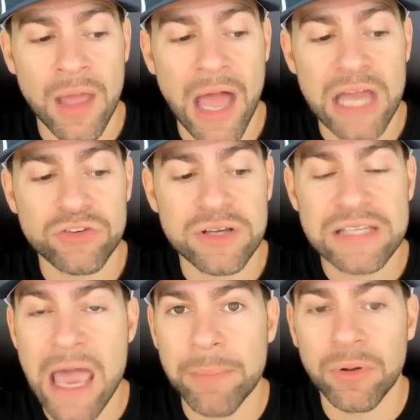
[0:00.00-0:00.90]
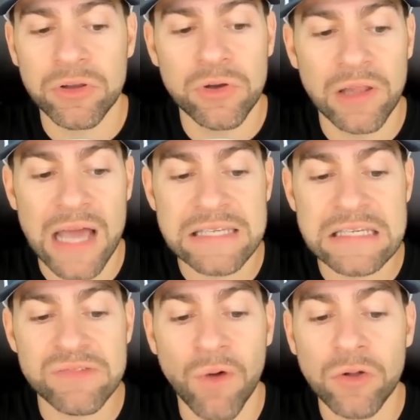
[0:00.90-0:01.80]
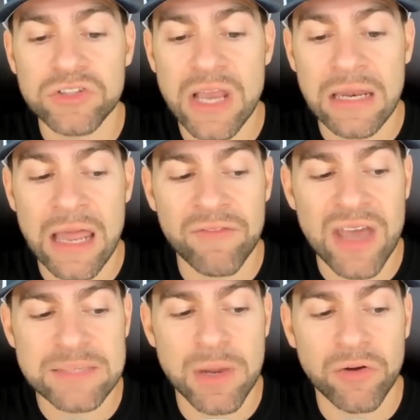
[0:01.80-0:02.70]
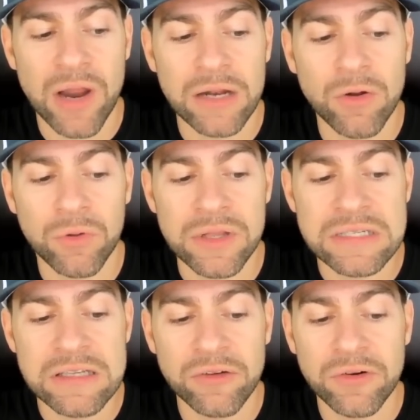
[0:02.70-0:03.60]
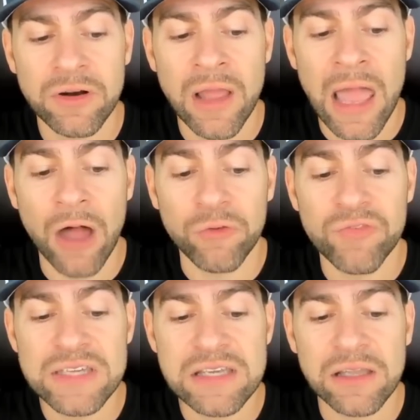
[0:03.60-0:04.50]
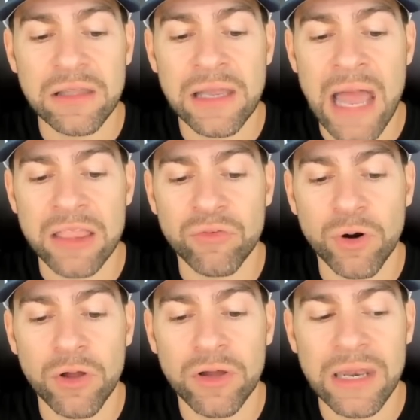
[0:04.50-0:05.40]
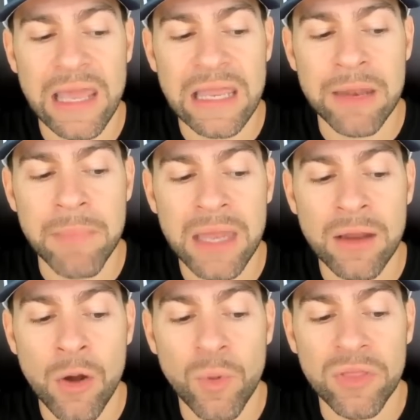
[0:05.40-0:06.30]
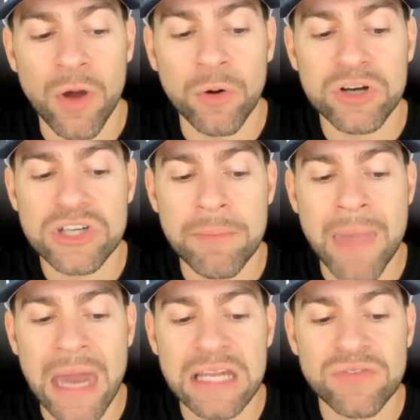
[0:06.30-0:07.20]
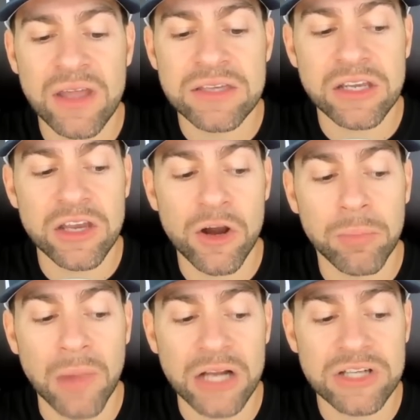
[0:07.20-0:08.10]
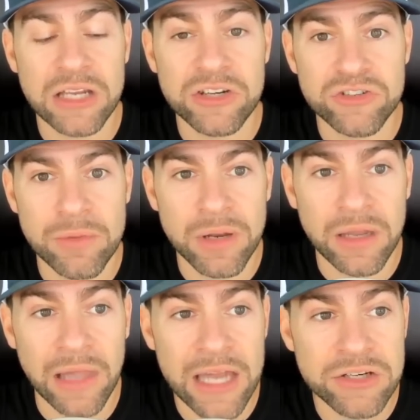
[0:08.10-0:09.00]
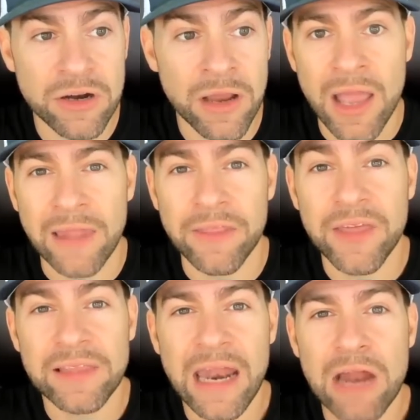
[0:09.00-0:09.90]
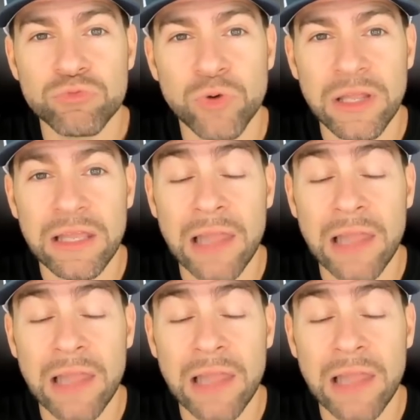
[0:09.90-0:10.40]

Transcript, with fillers: iTrust Capital utilizes Vault Chain investment grade gold and silver held physically at the Royal Canadian Mint with ownership managed via a secure blockchain distributed ledger. And the thing that I really